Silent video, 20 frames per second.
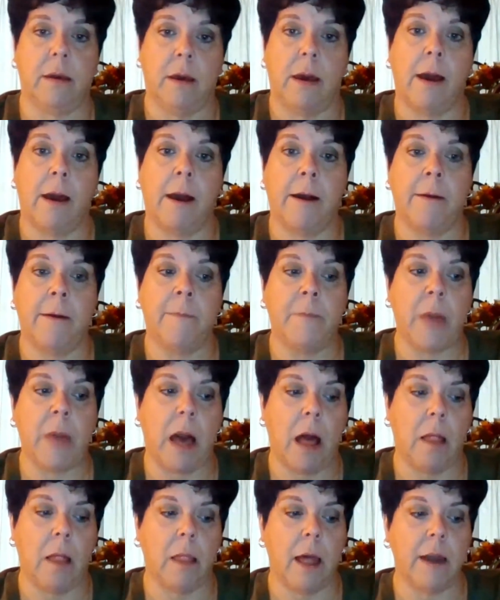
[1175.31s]

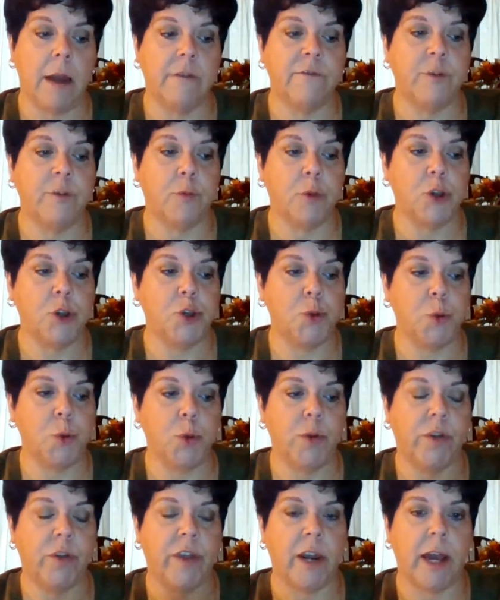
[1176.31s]
A lot of the
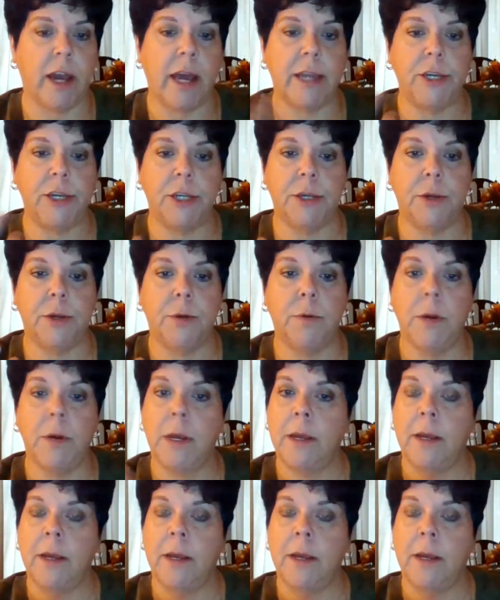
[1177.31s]
rituals that I do,